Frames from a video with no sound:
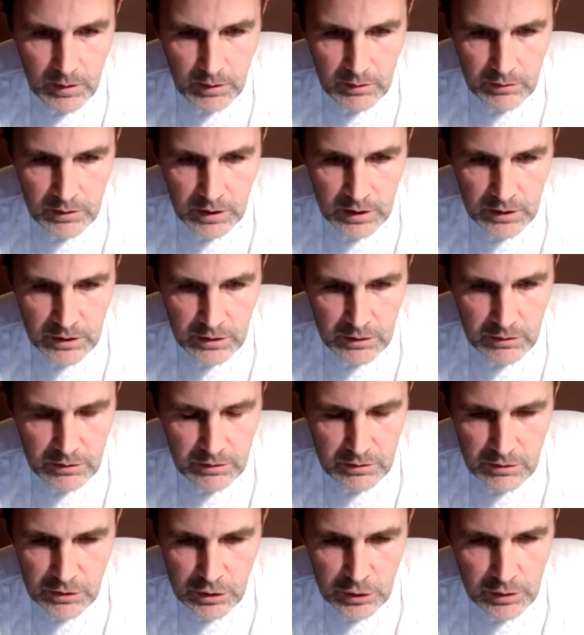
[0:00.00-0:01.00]
then
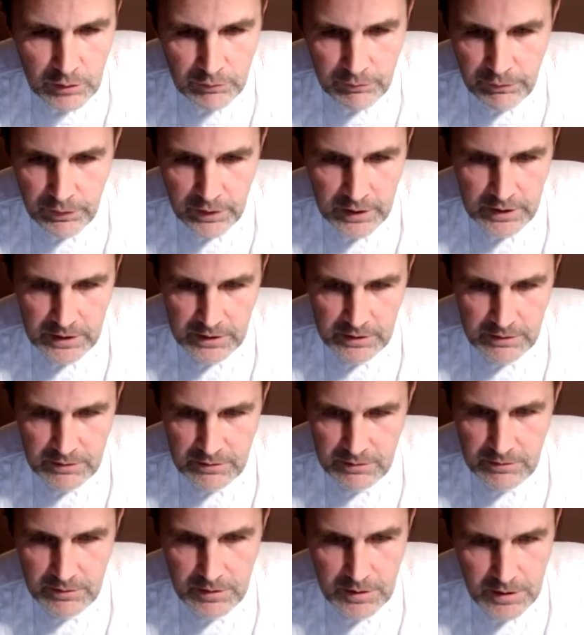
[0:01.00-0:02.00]
you can find
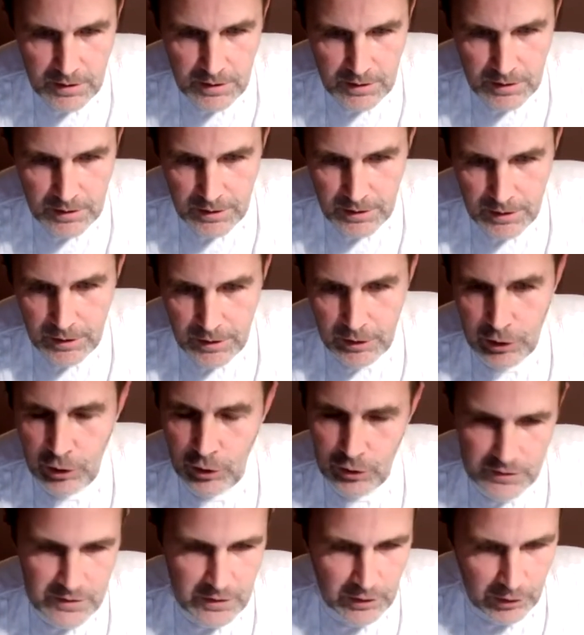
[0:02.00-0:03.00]

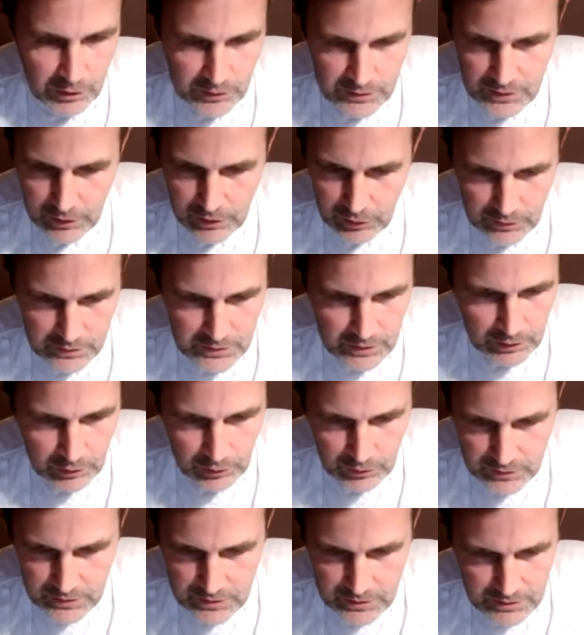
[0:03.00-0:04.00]
lots and lots and lots and
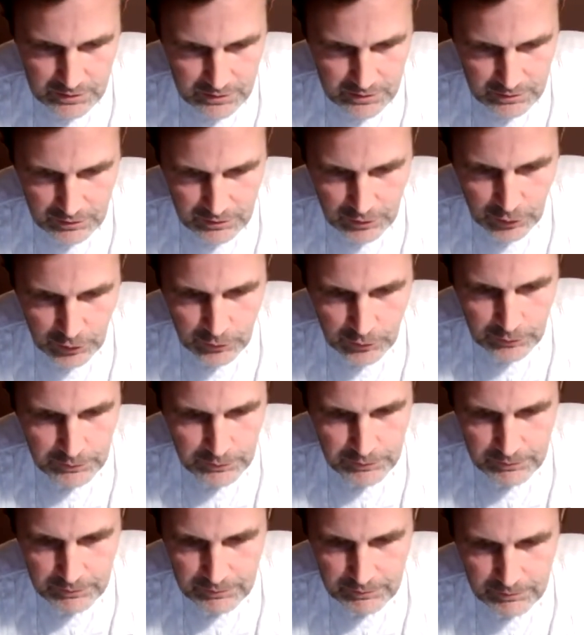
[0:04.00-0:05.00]
lots
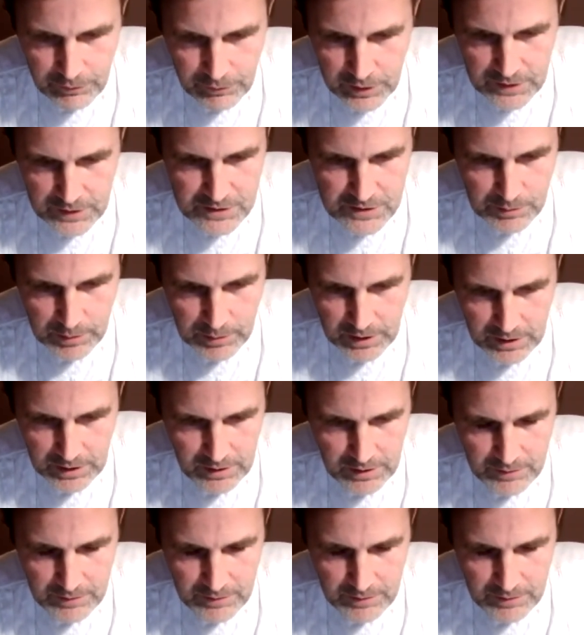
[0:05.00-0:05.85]
of things to make